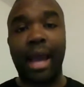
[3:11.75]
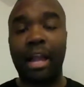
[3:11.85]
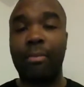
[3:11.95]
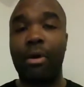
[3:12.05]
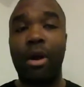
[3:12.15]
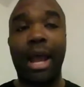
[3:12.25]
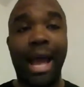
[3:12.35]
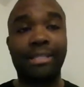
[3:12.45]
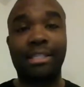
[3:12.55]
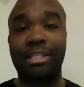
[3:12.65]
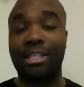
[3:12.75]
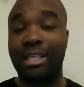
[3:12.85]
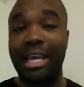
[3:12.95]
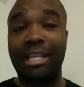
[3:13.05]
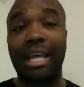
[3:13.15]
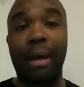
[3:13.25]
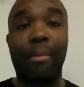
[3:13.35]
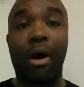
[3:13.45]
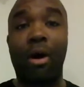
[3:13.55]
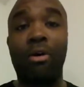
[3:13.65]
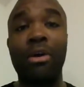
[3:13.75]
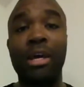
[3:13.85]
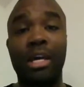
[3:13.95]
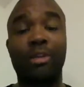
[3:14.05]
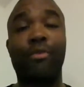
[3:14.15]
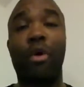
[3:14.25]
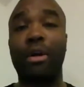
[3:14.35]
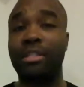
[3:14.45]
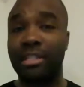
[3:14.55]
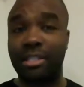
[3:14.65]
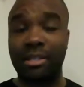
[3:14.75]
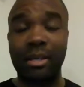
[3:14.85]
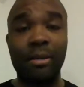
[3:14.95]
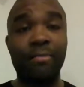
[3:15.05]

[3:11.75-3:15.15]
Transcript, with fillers: Kyler Murray has to just eat that ball as far as just